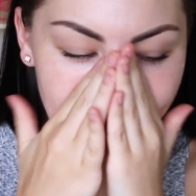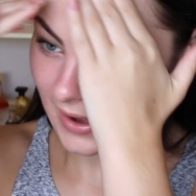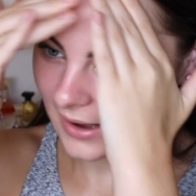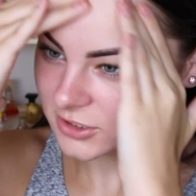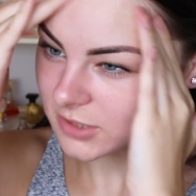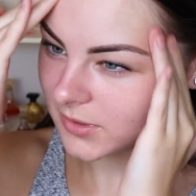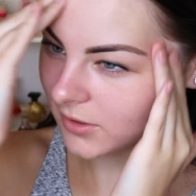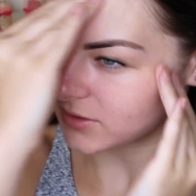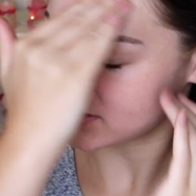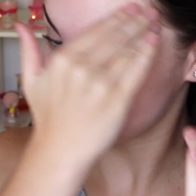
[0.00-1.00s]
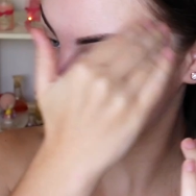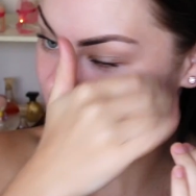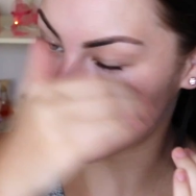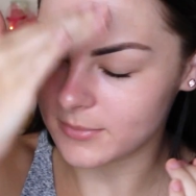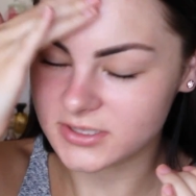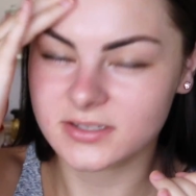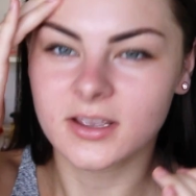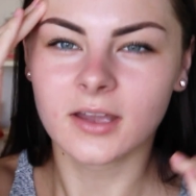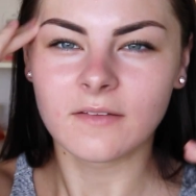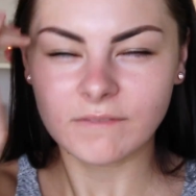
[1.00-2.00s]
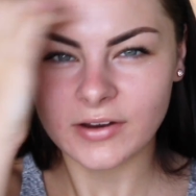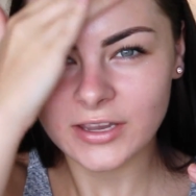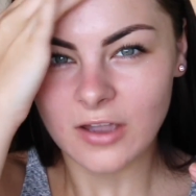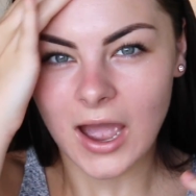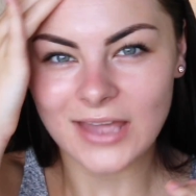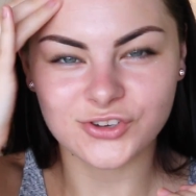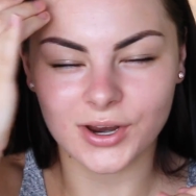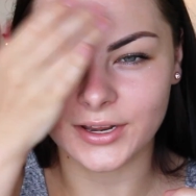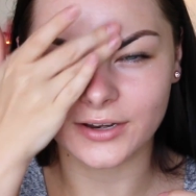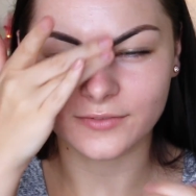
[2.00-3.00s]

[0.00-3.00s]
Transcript: Now, to be honest, this primer's very hydrating.